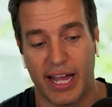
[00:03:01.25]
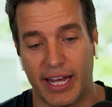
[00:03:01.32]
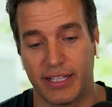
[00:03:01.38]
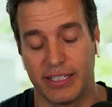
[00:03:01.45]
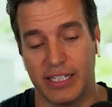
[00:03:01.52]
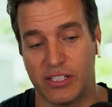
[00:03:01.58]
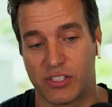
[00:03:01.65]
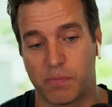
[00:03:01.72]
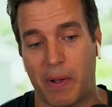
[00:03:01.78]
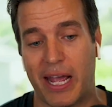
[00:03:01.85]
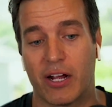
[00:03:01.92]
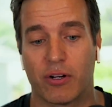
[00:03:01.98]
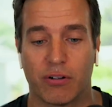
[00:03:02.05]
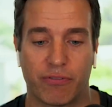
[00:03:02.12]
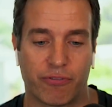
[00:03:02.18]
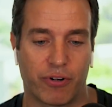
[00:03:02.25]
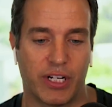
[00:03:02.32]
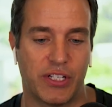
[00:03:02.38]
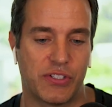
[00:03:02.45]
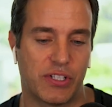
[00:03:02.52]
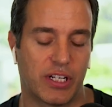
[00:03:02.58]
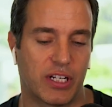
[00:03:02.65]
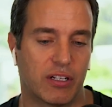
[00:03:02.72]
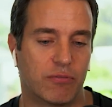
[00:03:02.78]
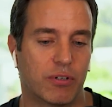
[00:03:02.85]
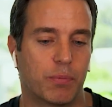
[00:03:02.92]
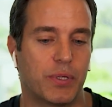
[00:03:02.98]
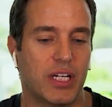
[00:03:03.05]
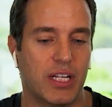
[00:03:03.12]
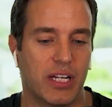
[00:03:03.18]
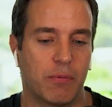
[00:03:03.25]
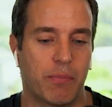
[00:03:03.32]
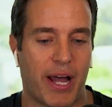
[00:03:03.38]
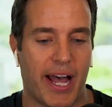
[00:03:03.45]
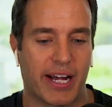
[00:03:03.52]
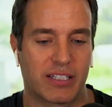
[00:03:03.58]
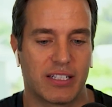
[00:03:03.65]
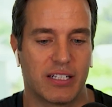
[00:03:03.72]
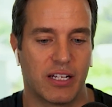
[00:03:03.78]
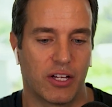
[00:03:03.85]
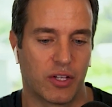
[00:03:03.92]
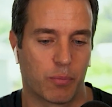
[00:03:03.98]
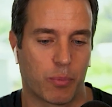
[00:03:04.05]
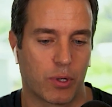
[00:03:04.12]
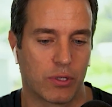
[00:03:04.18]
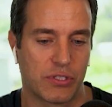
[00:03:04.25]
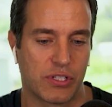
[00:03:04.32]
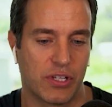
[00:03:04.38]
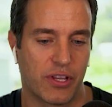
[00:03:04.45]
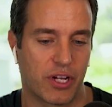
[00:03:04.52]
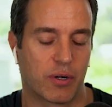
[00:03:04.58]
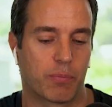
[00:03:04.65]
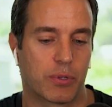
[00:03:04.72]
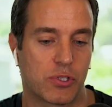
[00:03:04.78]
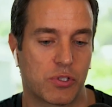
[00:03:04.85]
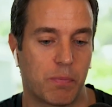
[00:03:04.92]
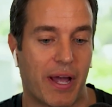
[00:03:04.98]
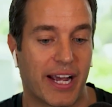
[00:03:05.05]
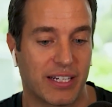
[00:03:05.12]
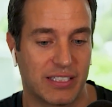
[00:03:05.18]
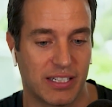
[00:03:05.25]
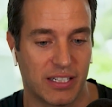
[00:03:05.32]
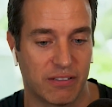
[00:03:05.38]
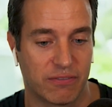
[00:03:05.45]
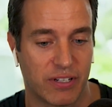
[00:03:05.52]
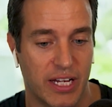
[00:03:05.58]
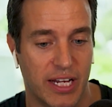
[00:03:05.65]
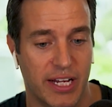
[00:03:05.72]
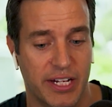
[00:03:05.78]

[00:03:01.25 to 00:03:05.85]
at least paraphrasing and repeating back to the other person their perspective